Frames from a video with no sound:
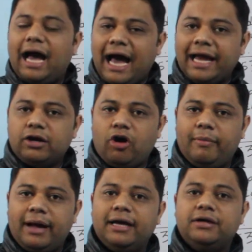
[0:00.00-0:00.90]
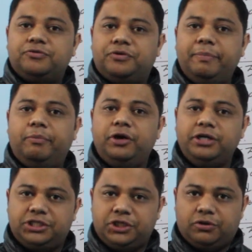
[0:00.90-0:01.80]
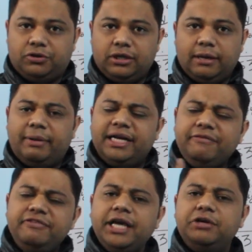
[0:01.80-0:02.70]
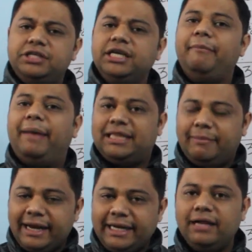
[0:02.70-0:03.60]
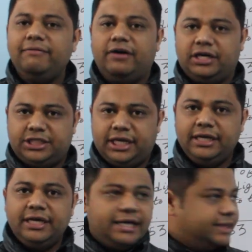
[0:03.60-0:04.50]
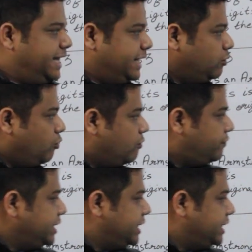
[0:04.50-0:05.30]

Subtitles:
R comma 3.0. But if you are using a mathematical function, then over